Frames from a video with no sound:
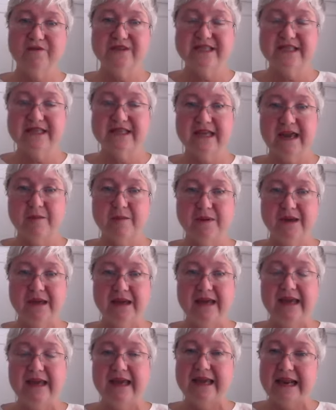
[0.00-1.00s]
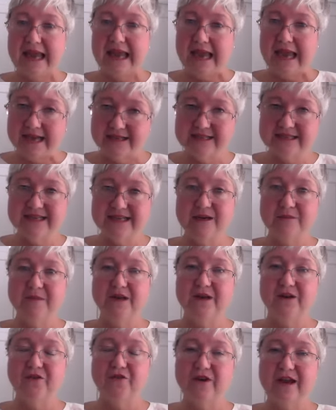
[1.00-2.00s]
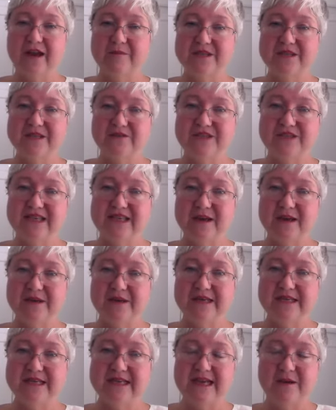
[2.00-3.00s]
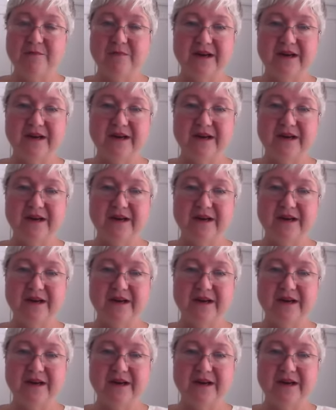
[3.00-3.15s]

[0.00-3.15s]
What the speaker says: sleep. It has 10 milligrams of CBD,